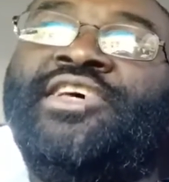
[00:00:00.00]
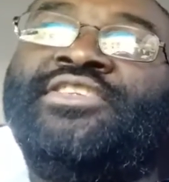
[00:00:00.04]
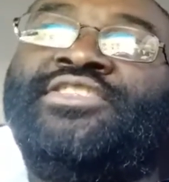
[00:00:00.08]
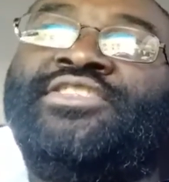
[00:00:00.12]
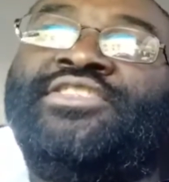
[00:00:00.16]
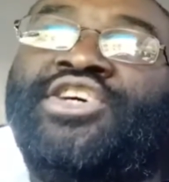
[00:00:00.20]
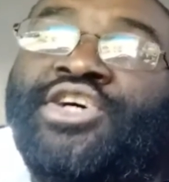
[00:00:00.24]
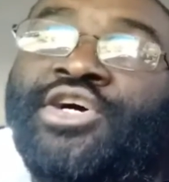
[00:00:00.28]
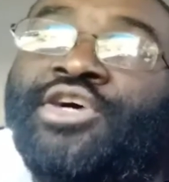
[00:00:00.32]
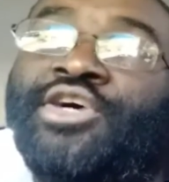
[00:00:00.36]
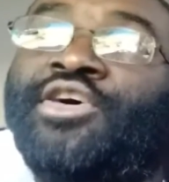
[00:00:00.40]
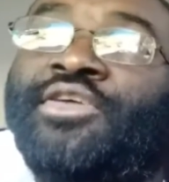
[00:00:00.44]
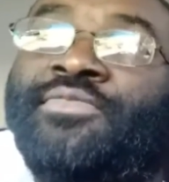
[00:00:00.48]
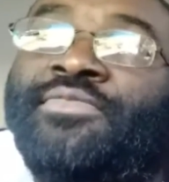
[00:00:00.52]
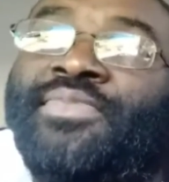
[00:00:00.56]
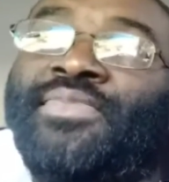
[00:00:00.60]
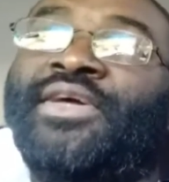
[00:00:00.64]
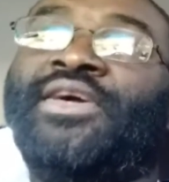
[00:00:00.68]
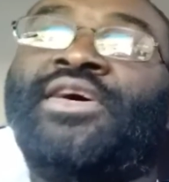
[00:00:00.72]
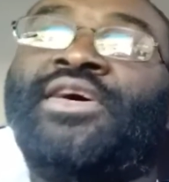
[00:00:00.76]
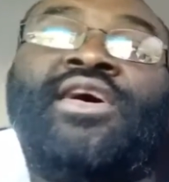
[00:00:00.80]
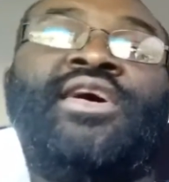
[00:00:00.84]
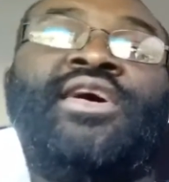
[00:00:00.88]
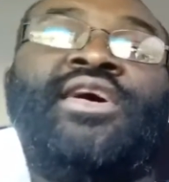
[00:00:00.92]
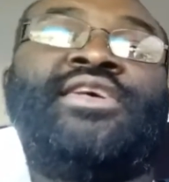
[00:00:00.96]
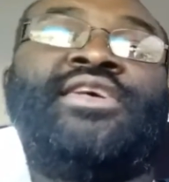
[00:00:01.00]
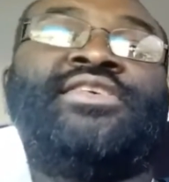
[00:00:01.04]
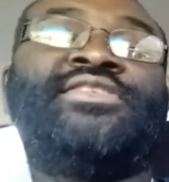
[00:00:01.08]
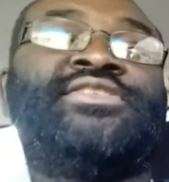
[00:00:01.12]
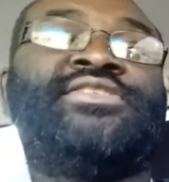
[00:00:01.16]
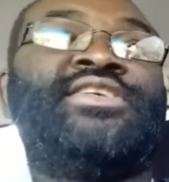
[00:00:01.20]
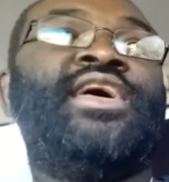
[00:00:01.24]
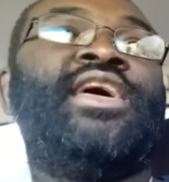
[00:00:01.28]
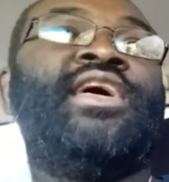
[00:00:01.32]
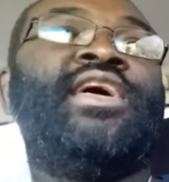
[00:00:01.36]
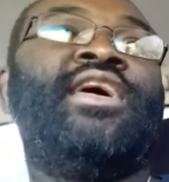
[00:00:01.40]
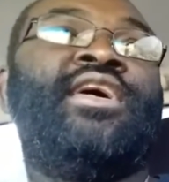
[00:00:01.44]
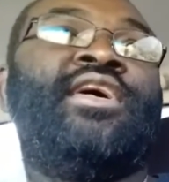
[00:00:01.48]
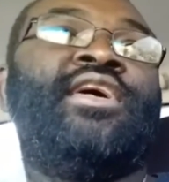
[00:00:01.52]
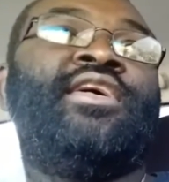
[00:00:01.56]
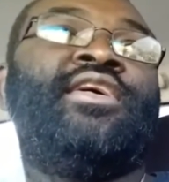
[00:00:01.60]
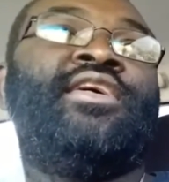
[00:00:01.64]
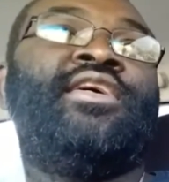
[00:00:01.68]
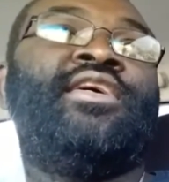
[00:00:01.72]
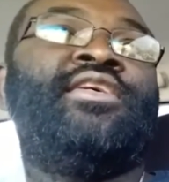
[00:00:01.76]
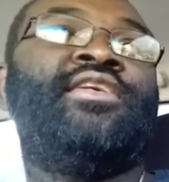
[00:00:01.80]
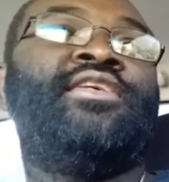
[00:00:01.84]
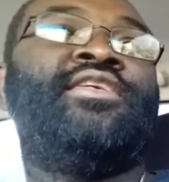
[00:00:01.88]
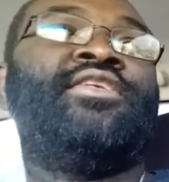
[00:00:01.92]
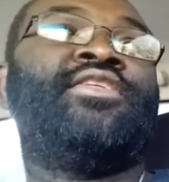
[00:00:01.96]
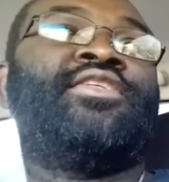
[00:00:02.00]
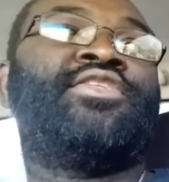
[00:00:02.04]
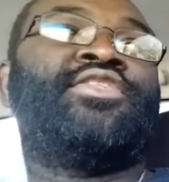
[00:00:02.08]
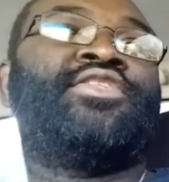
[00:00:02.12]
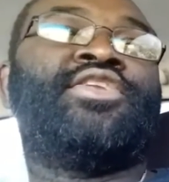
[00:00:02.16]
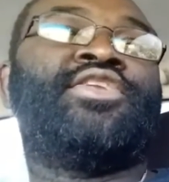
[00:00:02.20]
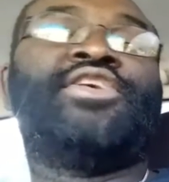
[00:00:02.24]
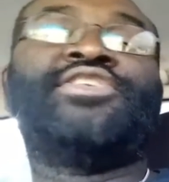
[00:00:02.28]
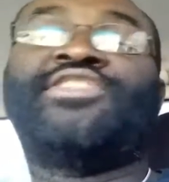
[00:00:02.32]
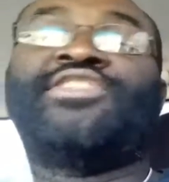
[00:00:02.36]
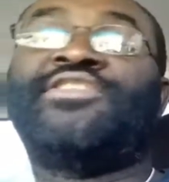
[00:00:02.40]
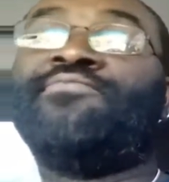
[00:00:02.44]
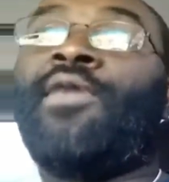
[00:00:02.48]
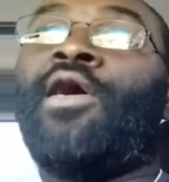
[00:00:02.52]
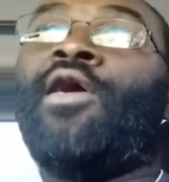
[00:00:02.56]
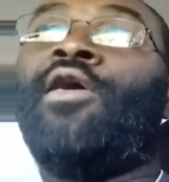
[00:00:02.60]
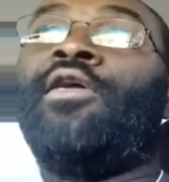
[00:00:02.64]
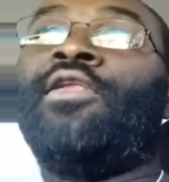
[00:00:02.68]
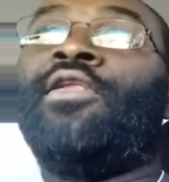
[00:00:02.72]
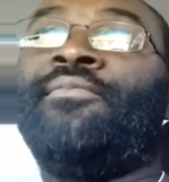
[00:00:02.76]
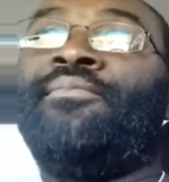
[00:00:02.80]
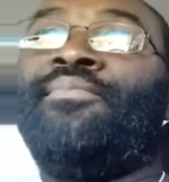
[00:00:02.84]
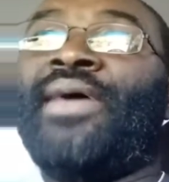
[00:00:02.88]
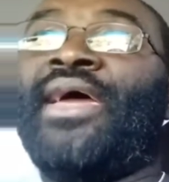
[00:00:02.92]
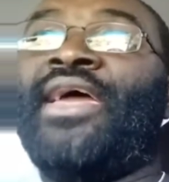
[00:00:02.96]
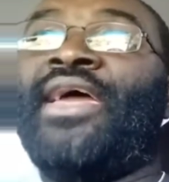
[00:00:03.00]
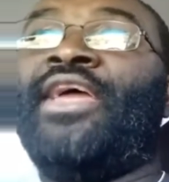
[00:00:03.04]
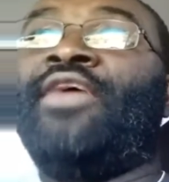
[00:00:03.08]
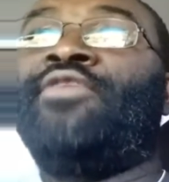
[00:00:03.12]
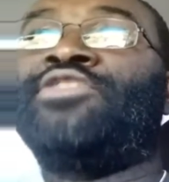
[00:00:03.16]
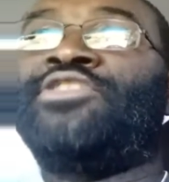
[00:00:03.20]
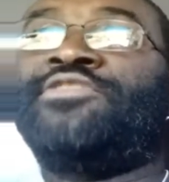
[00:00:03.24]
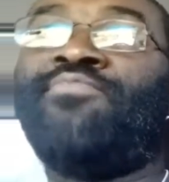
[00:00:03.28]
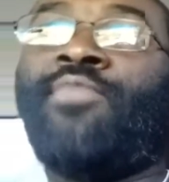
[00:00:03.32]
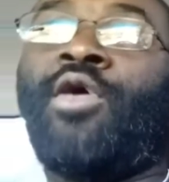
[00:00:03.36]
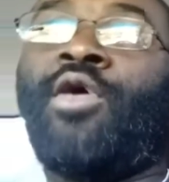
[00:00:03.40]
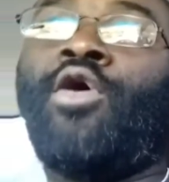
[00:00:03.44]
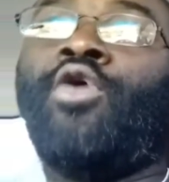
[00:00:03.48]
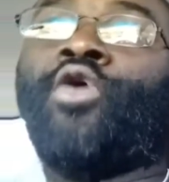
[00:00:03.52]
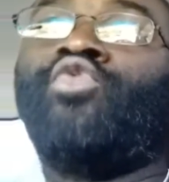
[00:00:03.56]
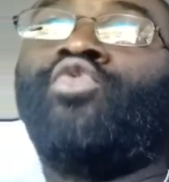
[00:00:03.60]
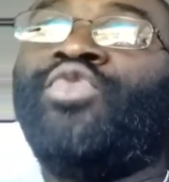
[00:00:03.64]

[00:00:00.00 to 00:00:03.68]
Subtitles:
good because a smaller bank, small